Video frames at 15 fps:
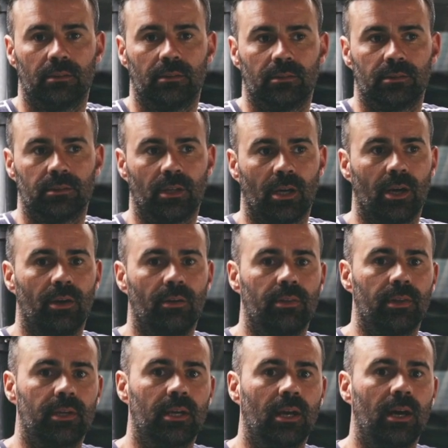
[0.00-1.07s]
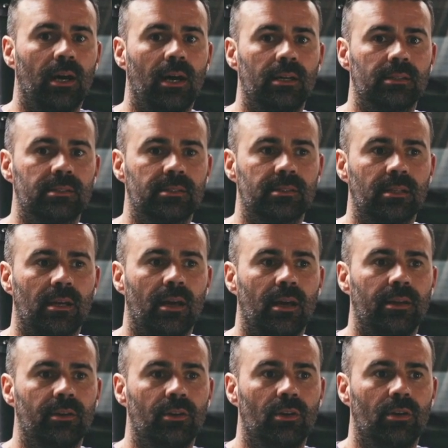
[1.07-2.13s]
So the car
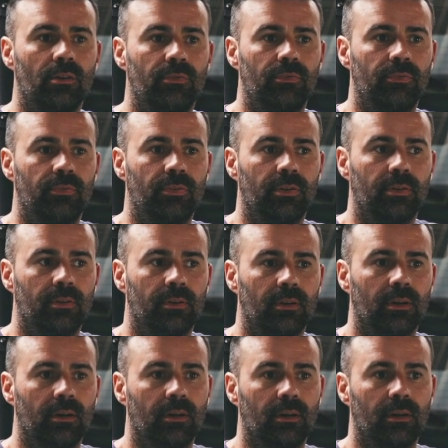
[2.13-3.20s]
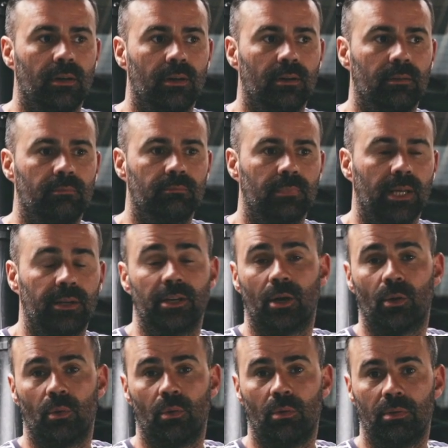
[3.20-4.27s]
started off, had
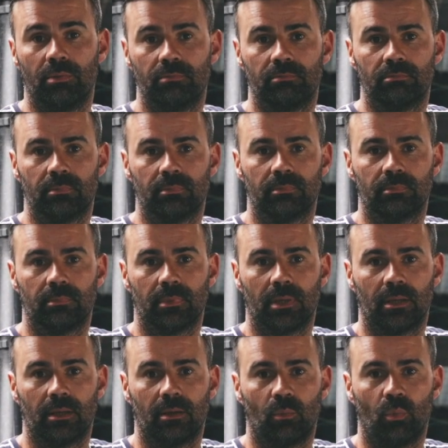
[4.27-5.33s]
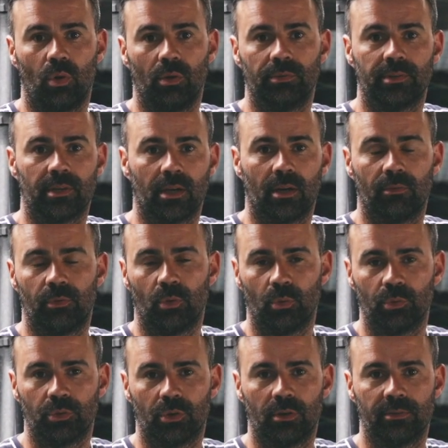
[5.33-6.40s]
no want to go
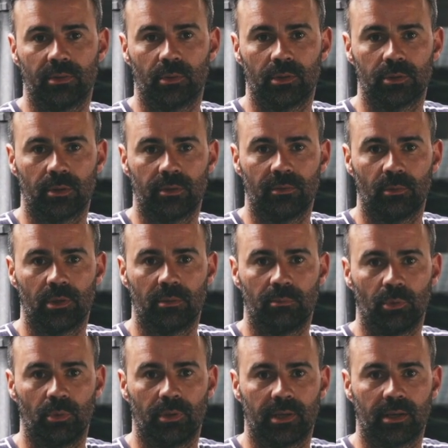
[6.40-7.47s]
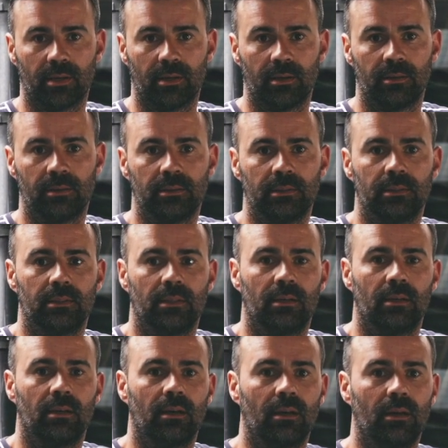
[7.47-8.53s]
forward driving whatsoever when I bought the car.
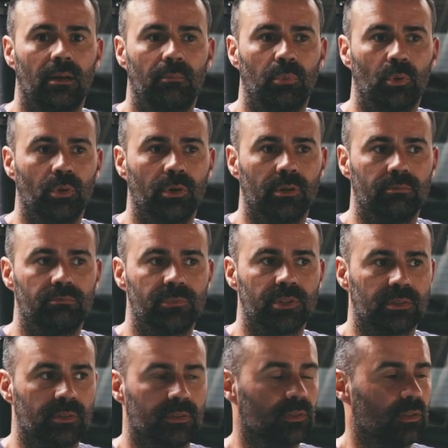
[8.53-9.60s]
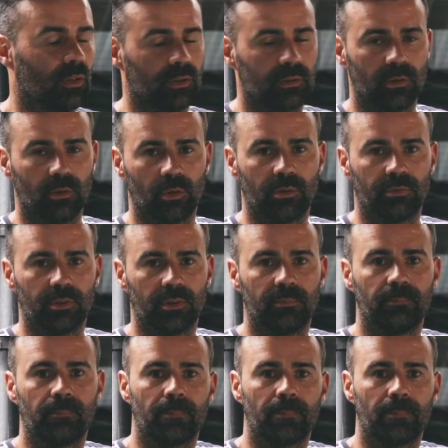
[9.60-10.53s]
Bought it just because I like the look of it.